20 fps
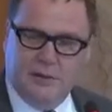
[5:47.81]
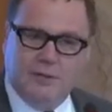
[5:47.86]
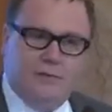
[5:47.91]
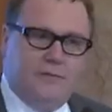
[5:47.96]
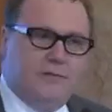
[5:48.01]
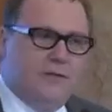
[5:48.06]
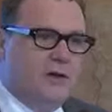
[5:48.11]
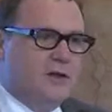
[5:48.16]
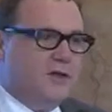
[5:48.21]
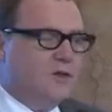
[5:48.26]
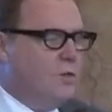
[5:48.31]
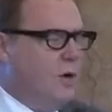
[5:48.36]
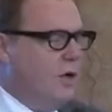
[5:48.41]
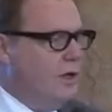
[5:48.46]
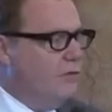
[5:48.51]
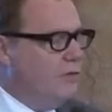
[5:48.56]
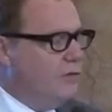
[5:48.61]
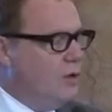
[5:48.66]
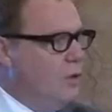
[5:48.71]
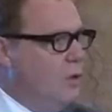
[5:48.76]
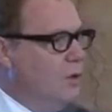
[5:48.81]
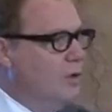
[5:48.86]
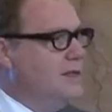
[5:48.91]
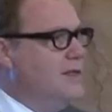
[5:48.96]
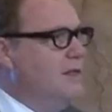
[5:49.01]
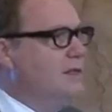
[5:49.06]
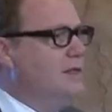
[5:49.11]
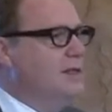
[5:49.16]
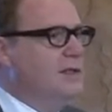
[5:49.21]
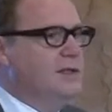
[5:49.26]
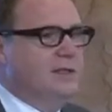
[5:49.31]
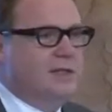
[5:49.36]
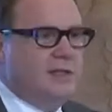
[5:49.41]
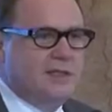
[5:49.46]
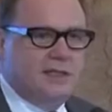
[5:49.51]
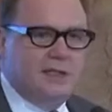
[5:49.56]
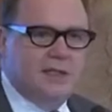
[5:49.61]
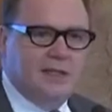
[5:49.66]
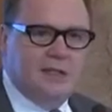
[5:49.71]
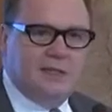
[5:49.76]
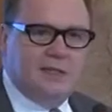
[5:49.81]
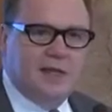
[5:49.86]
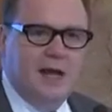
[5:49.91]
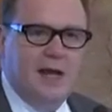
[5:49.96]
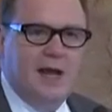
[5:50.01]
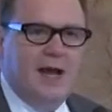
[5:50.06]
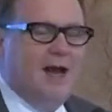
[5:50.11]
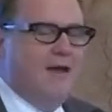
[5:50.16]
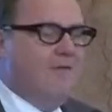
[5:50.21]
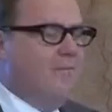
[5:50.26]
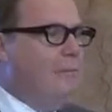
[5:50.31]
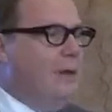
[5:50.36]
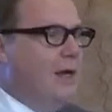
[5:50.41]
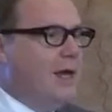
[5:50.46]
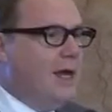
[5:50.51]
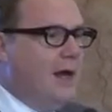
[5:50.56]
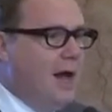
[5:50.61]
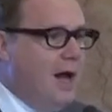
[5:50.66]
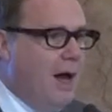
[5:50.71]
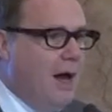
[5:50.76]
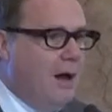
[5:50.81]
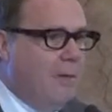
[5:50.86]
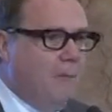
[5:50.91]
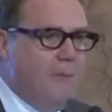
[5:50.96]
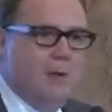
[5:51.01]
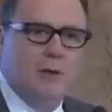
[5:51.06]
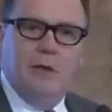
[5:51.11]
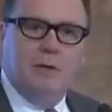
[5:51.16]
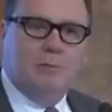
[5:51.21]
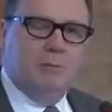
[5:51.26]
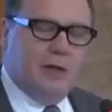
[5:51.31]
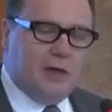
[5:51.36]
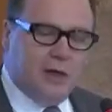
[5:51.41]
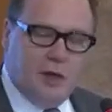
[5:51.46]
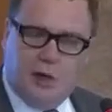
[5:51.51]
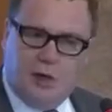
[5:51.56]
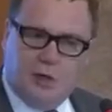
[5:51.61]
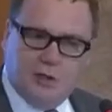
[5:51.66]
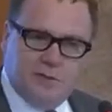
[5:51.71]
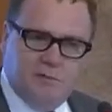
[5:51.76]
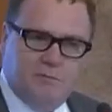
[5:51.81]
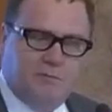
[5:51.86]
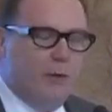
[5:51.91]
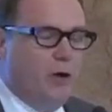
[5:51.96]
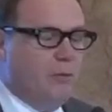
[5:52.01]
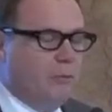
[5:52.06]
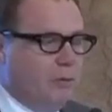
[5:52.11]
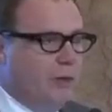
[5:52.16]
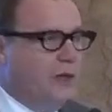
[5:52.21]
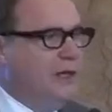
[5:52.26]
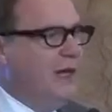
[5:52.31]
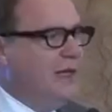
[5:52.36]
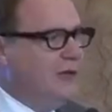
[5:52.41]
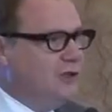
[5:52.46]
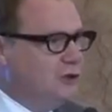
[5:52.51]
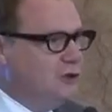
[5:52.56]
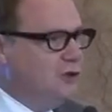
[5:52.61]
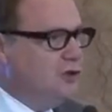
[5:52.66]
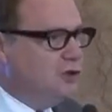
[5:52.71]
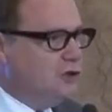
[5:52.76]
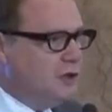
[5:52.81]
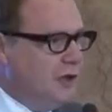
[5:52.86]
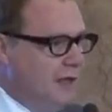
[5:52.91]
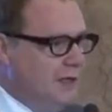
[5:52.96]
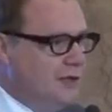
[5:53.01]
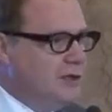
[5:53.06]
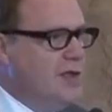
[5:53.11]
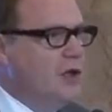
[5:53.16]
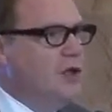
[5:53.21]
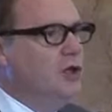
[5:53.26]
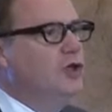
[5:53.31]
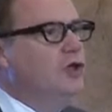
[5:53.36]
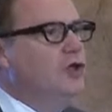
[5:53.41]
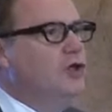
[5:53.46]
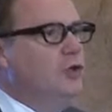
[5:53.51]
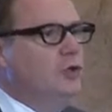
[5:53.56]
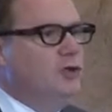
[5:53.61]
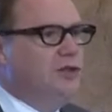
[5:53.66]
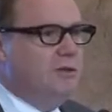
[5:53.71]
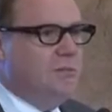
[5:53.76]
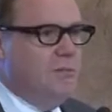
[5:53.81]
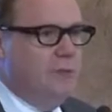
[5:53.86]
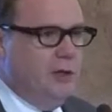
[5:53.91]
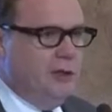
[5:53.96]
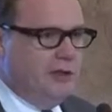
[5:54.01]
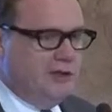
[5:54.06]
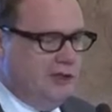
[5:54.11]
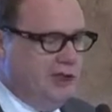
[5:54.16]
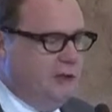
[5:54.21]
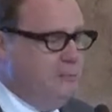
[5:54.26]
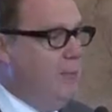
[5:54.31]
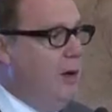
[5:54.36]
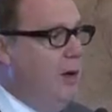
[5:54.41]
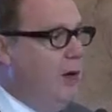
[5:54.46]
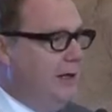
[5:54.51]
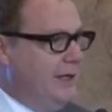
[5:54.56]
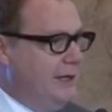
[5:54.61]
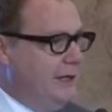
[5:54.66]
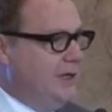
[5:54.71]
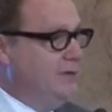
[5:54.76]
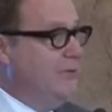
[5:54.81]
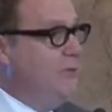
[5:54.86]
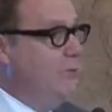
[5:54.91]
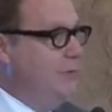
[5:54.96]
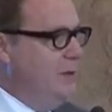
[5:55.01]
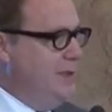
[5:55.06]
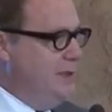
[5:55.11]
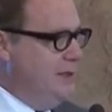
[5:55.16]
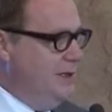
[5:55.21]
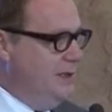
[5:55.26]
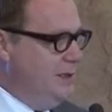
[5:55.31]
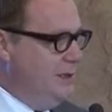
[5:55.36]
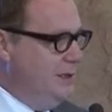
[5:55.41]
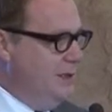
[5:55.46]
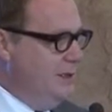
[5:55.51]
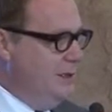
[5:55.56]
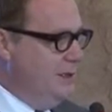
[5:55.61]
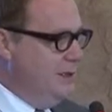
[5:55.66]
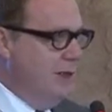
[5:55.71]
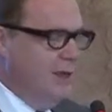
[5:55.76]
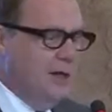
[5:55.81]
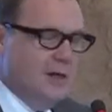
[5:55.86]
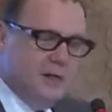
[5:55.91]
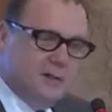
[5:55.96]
The first one, of course, is that cities have become, because of population trends, huge emerging markets for businesses.